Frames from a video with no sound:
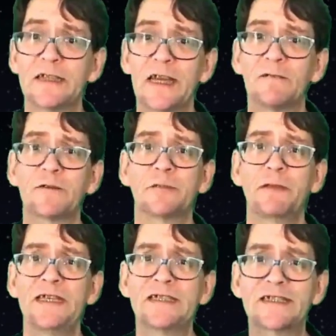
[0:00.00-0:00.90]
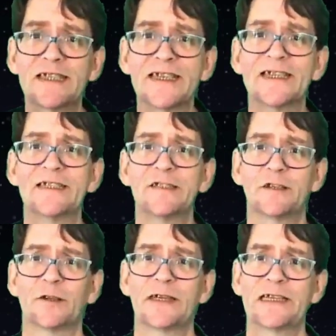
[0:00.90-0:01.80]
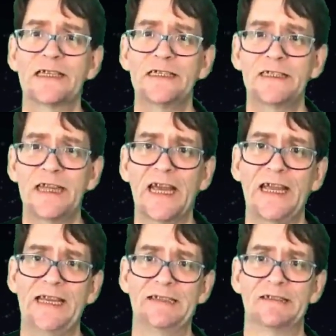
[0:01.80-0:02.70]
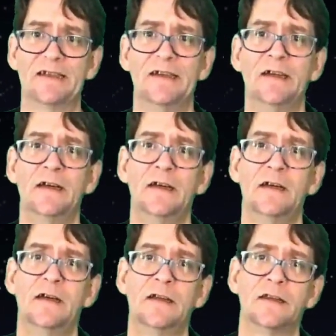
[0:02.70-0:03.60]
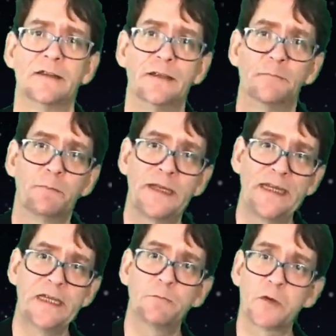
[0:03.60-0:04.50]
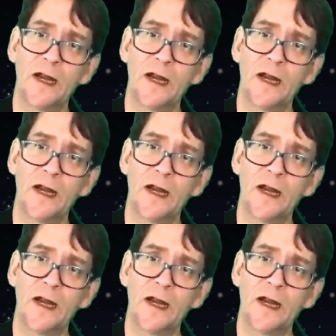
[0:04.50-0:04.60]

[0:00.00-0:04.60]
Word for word: enough to be seen during the day. The peak